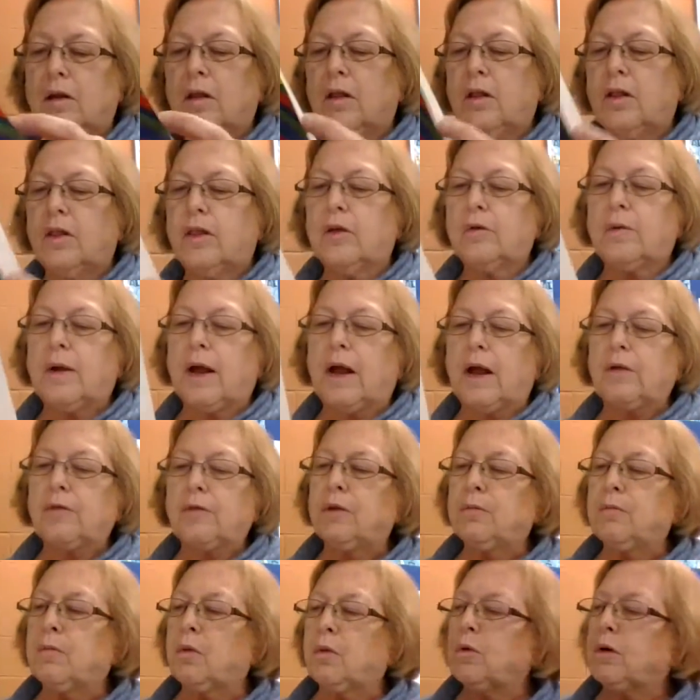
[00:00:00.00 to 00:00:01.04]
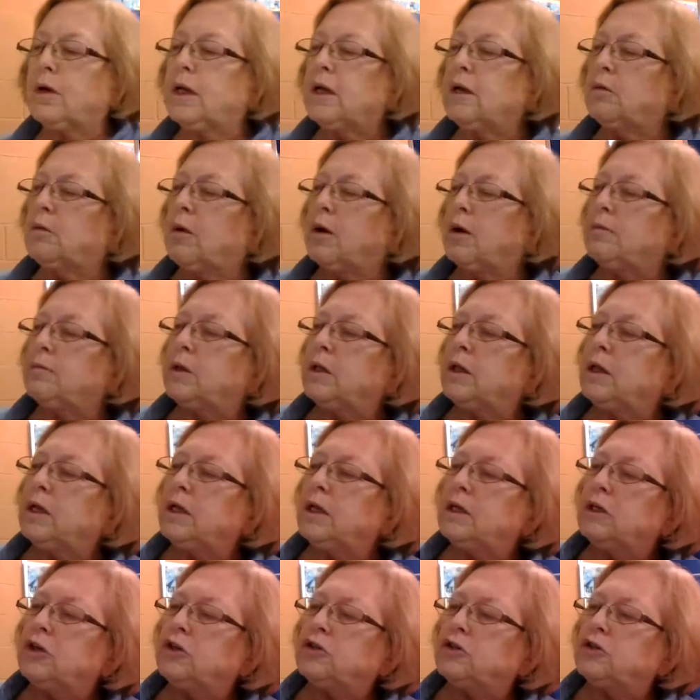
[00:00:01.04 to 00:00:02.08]
Throughout the morning, Wemberly
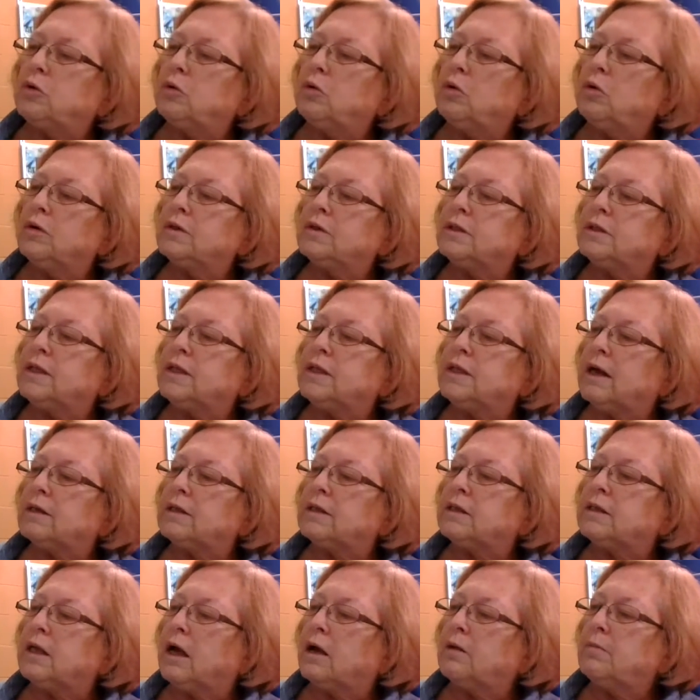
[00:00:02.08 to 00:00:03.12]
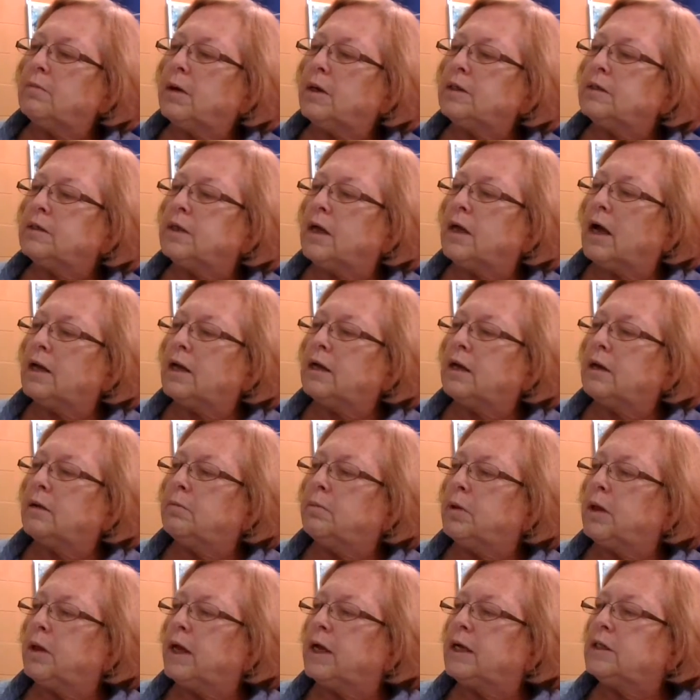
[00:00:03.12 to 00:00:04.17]
and Jewel sat side by side and
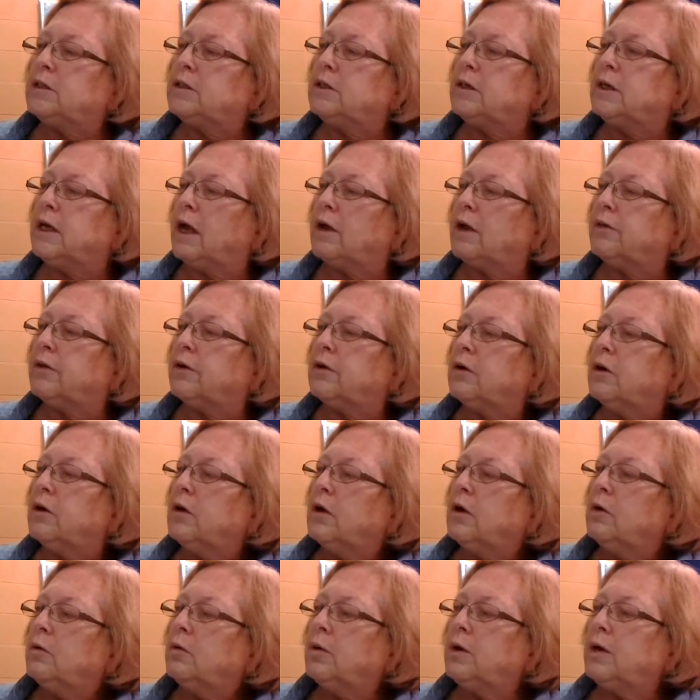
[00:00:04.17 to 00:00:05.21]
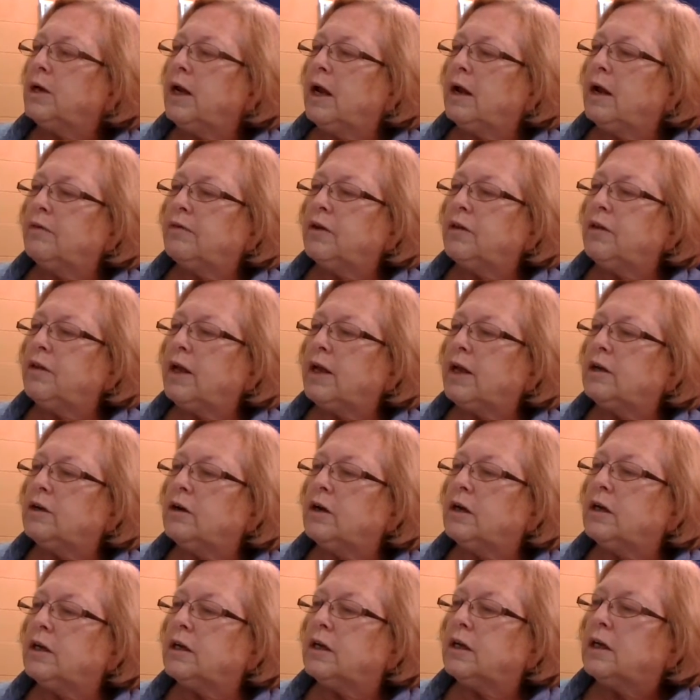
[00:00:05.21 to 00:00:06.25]
played together whenever they
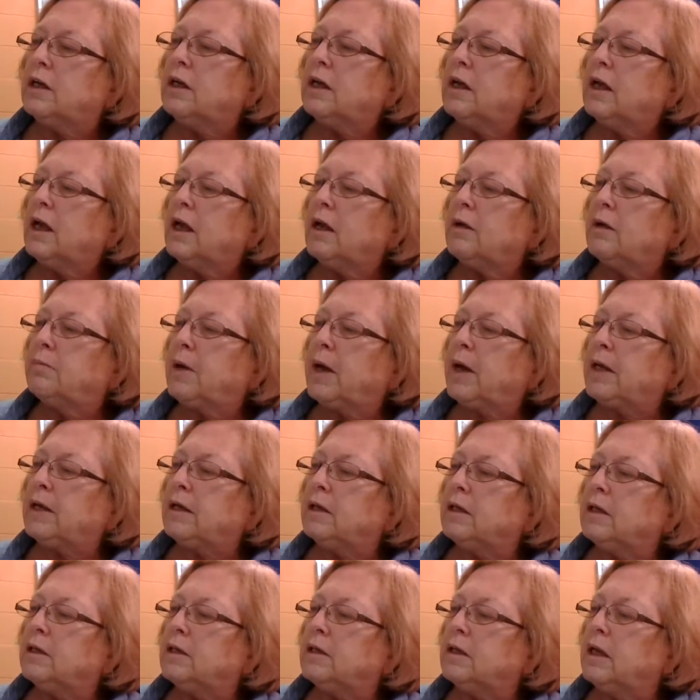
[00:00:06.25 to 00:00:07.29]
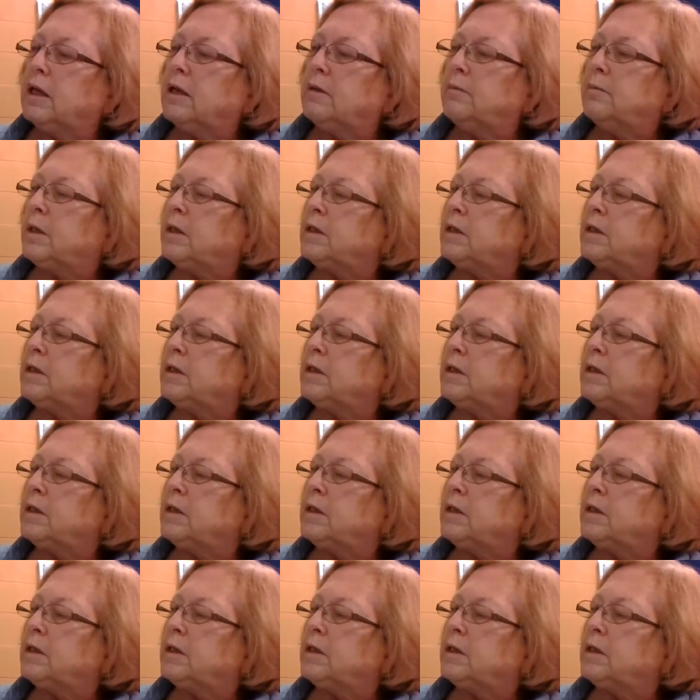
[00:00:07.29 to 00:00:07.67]
could, and Petal and Niblet